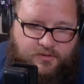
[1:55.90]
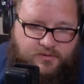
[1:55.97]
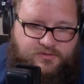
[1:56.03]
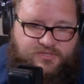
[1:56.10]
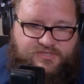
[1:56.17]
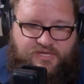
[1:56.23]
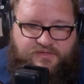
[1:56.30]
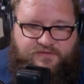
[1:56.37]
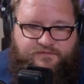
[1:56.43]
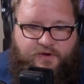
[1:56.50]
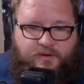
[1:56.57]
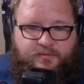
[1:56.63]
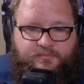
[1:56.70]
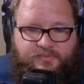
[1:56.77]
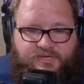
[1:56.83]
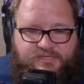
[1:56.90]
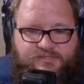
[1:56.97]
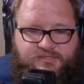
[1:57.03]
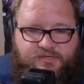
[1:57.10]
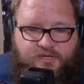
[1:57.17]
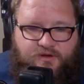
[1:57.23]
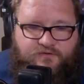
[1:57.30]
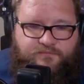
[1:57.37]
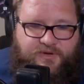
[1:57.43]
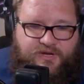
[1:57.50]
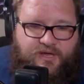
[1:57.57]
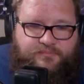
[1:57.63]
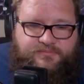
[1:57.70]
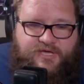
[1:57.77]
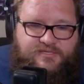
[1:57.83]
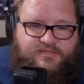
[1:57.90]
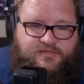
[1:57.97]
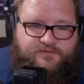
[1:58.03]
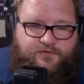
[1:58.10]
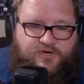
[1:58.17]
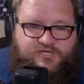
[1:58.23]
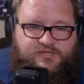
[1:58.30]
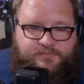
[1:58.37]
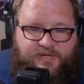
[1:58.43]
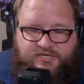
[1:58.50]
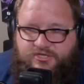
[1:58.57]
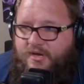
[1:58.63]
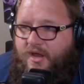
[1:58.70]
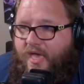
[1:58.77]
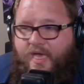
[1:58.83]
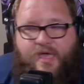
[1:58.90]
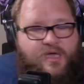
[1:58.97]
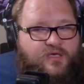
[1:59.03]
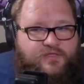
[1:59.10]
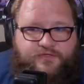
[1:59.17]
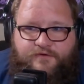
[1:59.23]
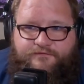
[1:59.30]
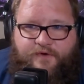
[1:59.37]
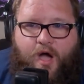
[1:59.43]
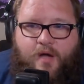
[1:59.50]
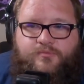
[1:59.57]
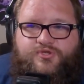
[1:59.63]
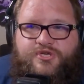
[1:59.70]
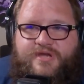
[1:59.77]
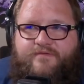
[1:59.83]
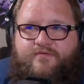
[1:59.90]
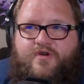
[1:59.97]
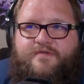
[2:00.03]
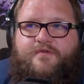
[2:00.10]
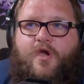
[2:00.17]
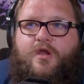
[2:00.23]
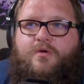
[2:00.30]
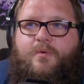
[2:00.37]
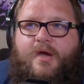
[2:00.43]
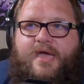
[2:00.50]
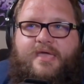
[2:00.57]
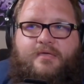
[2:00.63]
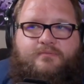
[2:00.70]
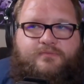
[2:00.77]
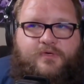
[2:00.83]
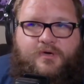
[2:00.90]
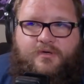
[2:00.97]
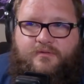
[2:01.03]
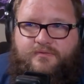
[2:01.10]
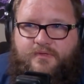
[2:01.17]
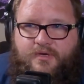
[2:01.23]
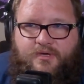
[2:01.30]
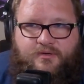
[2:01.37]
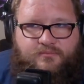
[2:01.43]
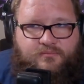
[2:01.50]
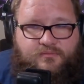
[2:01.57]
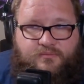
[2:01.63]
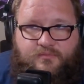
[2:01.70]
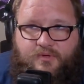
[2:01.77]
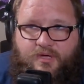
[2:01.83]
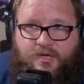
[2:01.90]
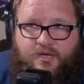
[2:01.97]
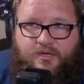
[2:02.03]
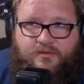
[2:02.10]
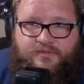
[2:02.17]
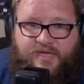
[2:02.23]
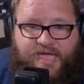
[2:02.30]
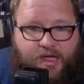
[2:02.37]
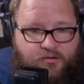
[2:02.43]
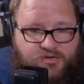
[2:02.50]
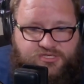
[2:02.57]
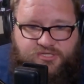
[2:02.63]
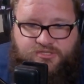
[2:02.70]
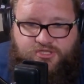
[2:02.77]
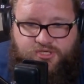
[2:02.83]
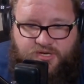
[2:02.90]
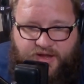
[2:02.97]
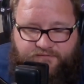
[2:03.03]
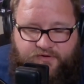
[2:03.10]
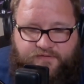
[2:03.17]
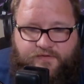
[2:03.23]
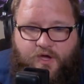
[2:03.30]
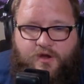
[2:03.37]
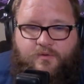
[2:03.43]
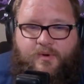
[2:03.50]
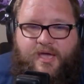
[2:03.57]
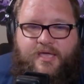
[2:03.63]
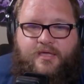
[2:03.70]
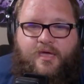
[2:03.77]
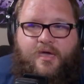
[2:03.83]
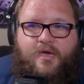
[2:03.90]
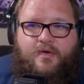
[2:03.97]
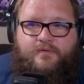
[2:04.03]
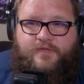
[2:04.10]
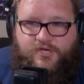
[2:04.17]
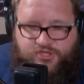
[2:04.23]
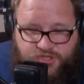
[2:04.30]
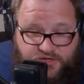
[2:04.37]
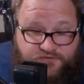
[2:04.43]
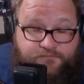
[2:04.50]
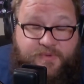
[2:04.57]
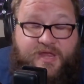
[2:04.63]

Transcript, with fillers: Just like the farm and mist, it could have been updated for each expansion. The farm should never have gone away. The garrison should never have gone away. They should have